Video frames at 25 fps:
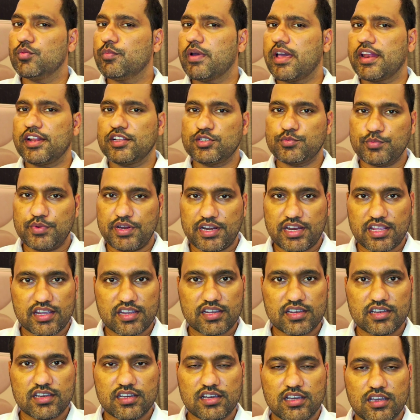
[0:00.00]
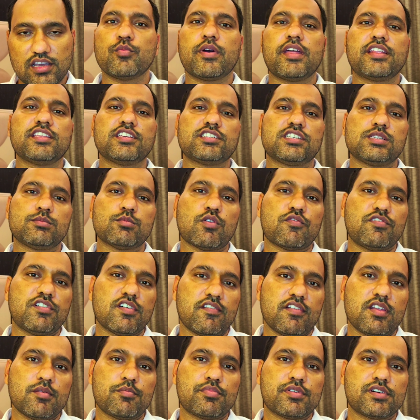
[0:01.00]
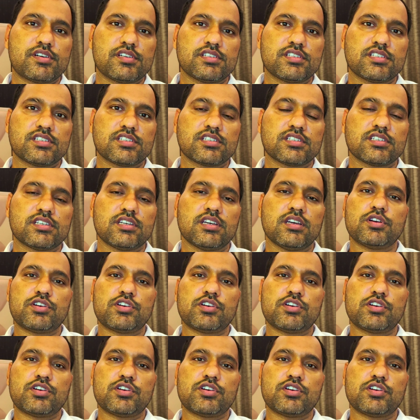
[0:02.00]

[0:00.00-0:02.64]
You manage meeting, you manage a team of developers,